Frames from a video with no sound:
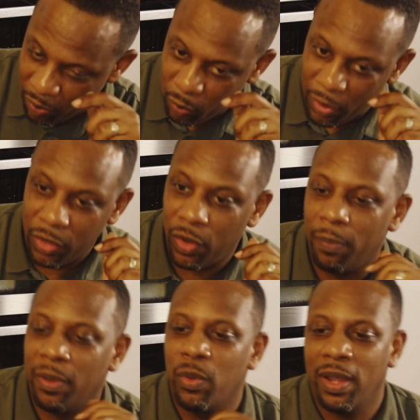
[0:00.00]
we're not.
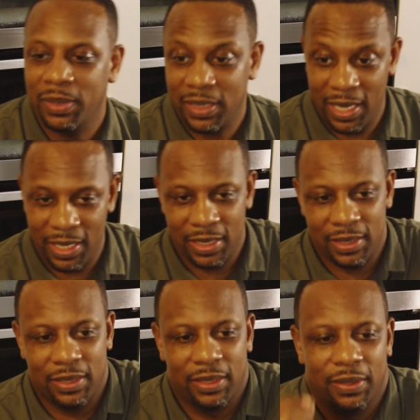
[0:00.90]
But what I'm saying
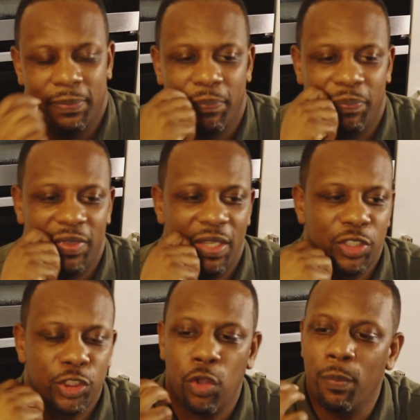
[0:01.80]
is, there are
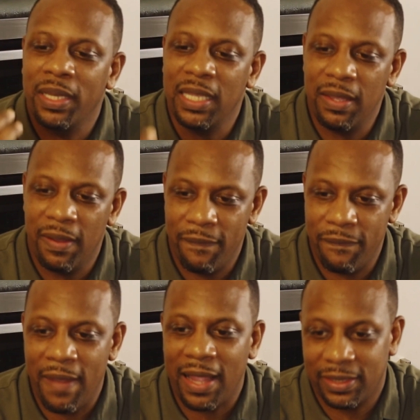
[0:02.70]
so many
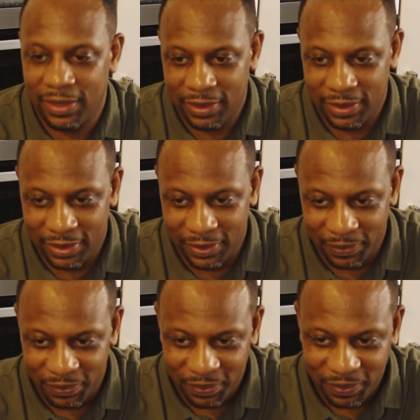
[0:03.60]
factors,
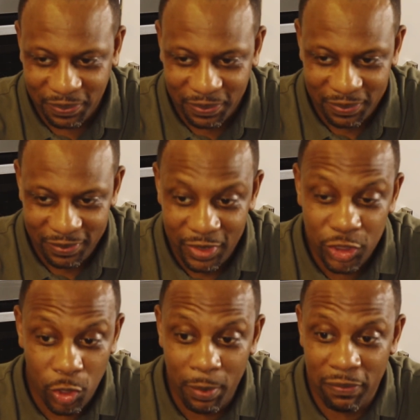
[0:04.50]

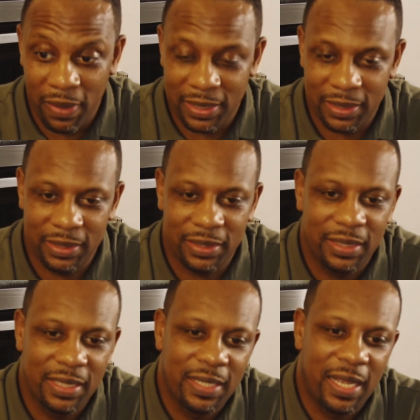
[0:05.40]
so many factors,
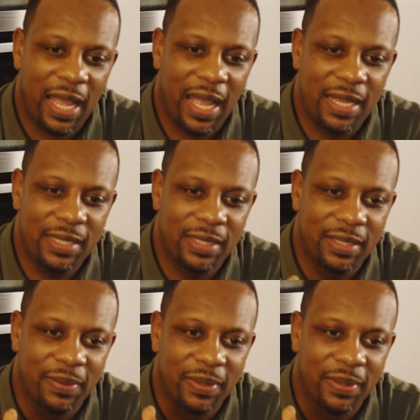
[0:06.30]
and